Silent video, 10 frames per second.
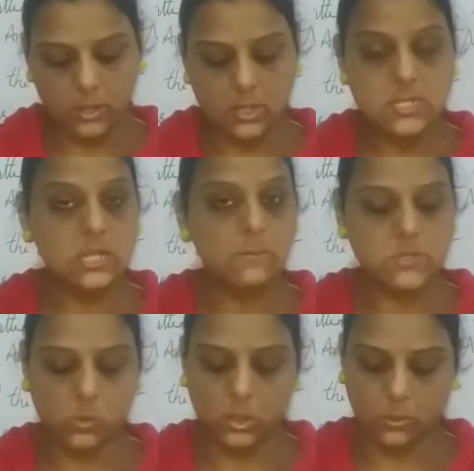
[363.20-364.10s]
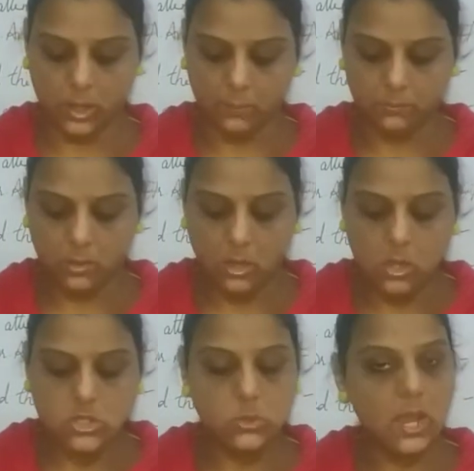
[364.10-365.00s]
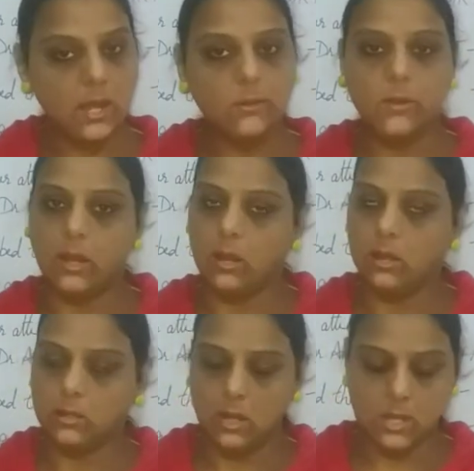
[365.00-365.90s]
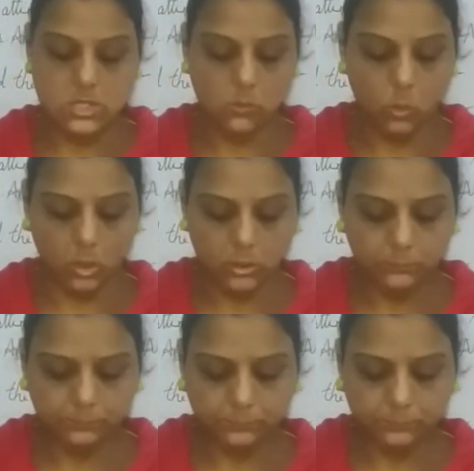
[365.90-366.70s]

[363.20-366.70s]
His lips were dry. So he had a glass of water.